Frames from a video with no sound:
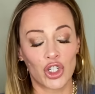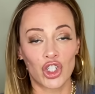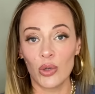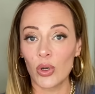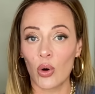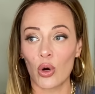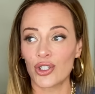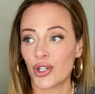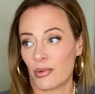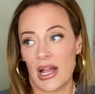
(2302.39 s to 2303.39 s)
she will course
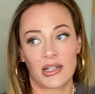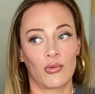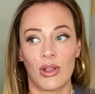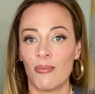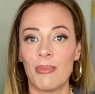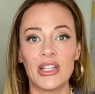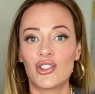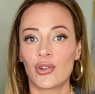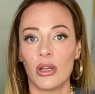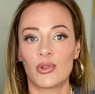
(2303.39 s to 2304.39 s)
correct midstream.